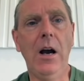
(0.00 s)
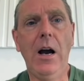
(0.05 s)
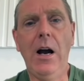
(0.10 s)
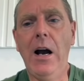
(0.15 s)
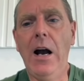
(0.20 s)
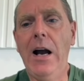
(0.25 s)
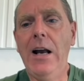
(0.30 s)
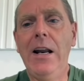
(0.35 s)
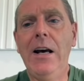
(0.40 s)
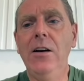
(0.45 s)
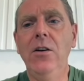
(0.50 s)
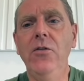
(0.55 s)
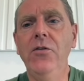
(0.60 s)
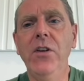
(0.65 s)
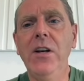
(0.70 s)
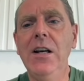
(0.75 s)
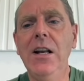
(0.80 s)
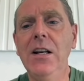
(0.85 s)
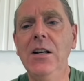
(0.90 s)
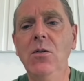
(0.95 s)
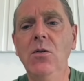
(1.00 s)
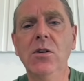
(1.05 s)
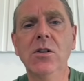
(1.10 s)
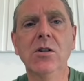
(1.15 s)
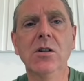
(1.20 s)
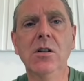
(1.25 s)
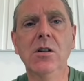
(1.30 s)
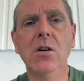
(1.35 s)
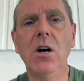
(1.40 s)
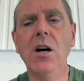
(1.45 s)
And I don't think
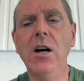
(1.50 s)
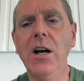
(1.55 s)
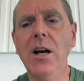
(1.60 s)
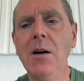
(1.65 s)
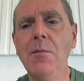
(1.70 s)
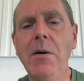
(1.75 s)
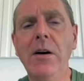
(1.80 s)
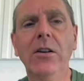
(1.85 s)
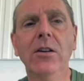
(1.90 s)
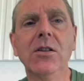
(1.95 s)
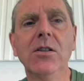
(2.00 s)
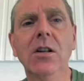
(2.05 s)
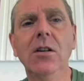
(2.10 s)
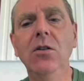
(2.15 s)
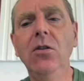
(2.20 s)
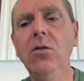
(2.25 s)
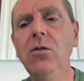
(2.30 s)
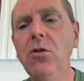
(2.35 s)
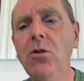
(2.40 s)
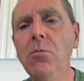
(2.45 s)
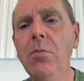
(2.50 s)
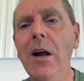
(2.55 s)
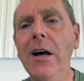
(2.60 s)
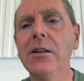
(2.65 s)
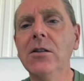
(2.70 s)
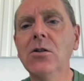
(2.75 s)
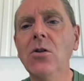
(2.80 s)
anyone's talking about this in YouTube land.